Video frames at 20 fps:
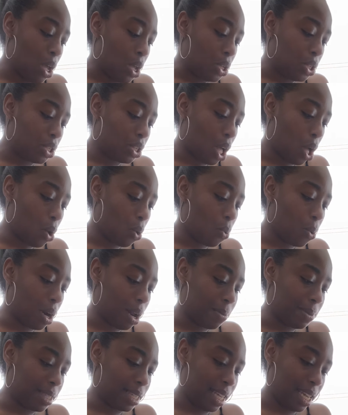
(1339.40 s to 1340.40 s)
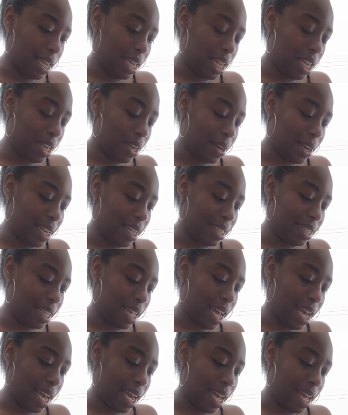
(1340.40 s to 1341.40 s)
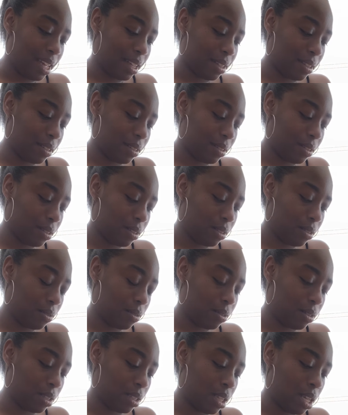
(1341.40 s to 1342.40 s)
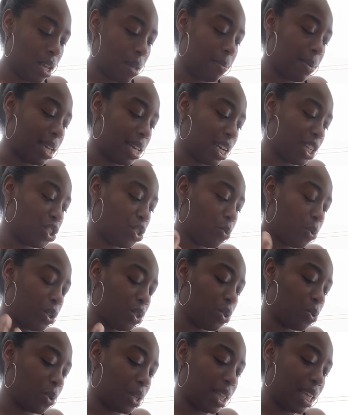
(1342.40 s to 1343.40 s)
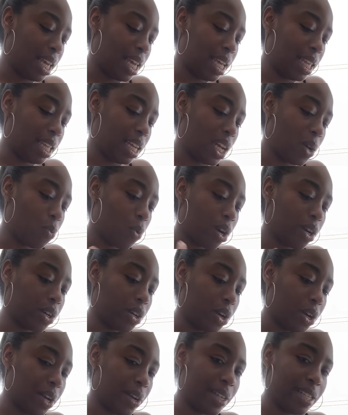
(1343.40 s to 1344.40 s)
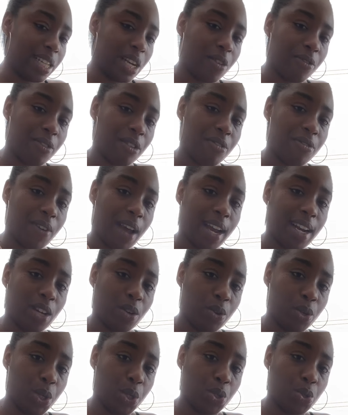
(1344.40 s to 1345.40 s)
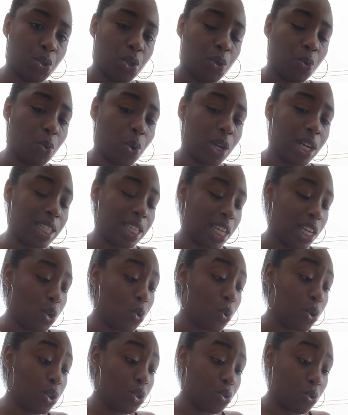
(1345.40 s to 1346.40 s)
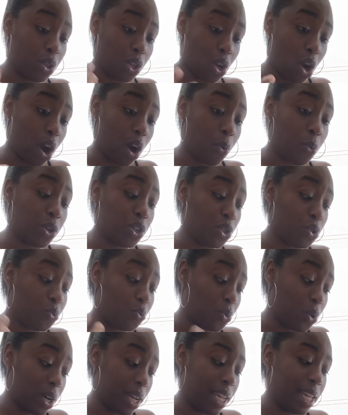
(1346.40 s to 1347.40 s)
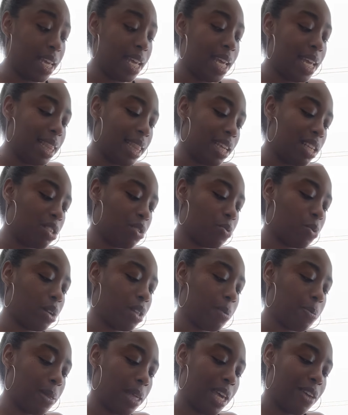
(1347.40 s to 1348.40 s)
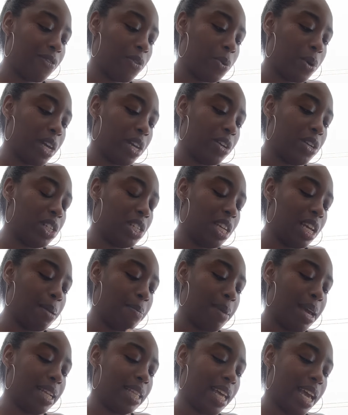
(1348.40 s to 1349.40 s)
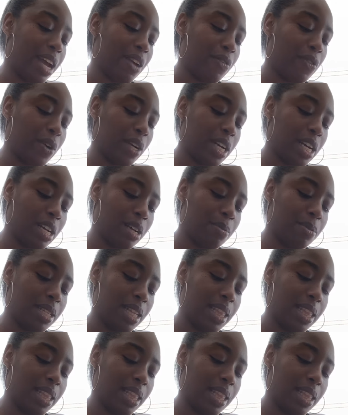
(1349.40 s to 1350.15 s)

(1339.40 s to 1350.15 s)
So what I'm seeing here is that because you were doing the healing and working on yourself and finding who you truly was and who you truly are and what you want, this is where the playful energy and make the effort comes.